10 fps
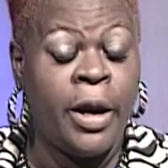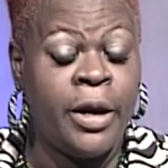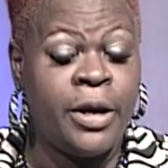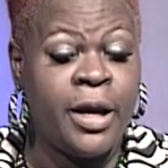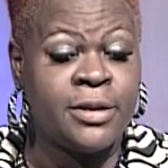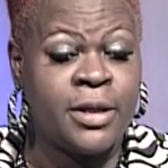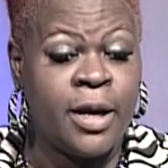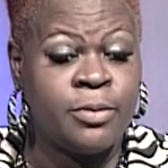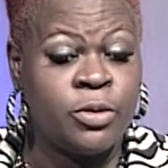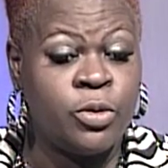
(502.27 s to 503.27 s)
And that's
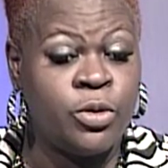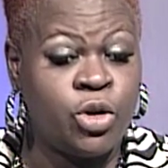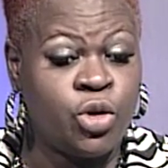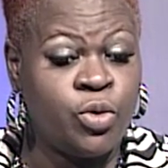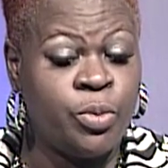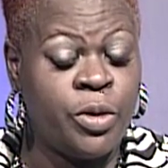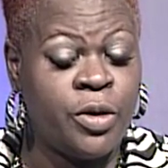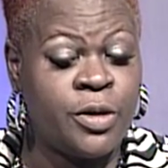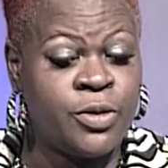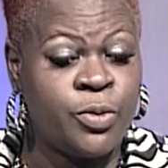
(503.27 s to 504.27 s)
absolutely true,
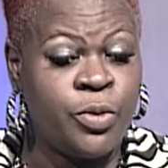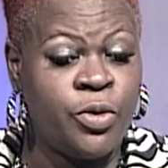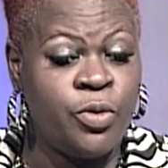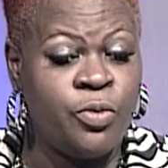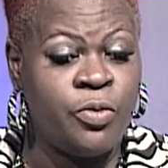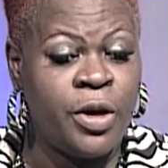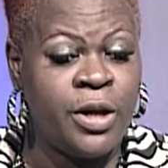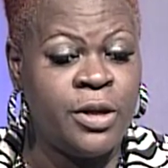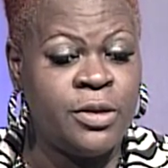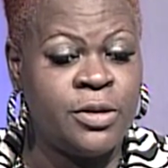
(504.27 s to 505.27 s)
because when you
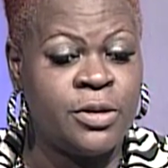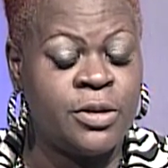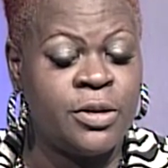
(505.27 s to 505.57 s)
raise